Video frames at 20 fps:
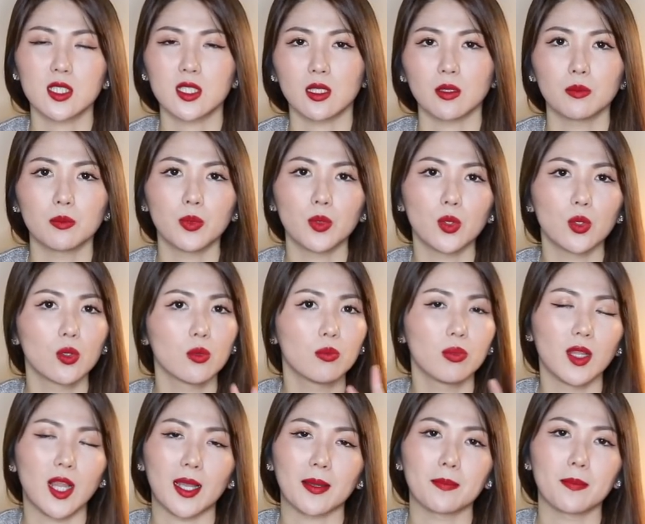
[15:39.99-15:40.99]
simple
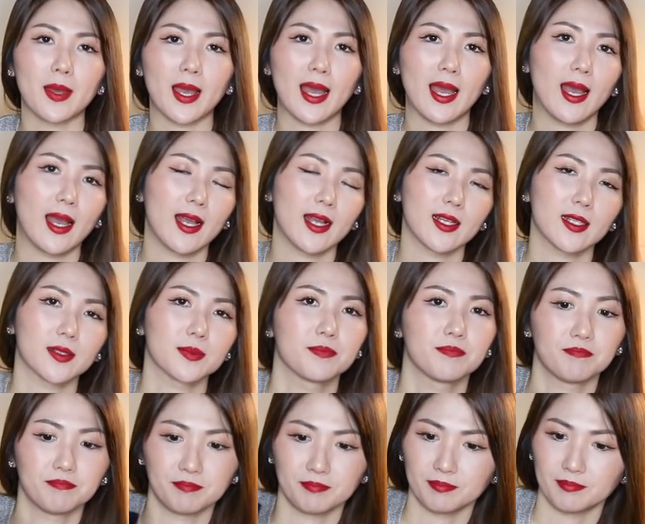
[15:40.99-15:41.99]
black bag,
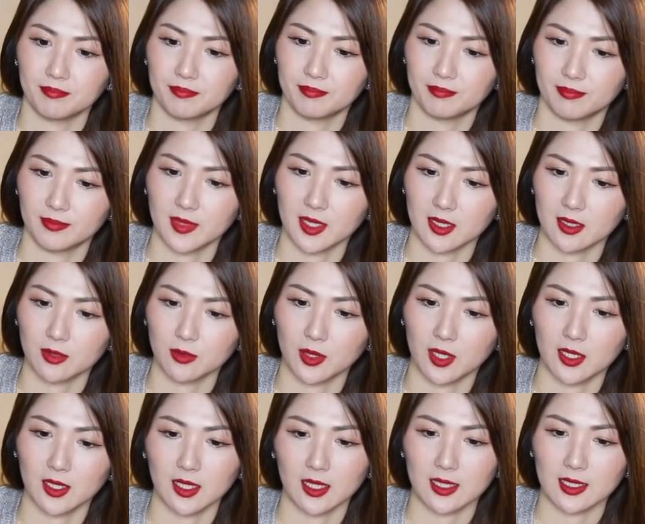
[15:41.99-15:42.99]
this
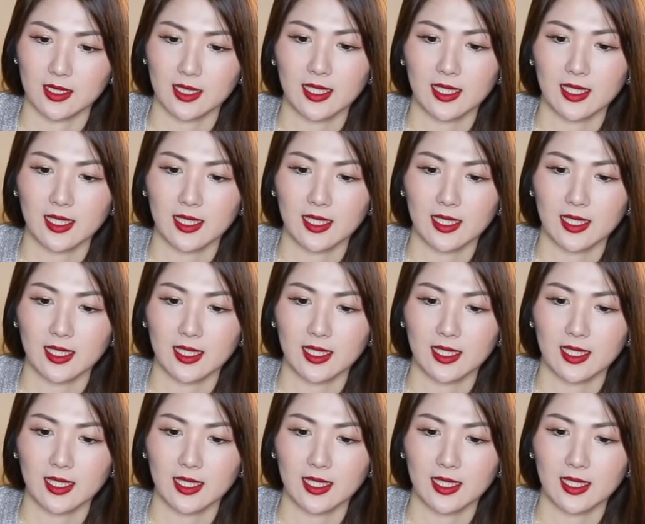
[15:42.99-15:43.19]
one is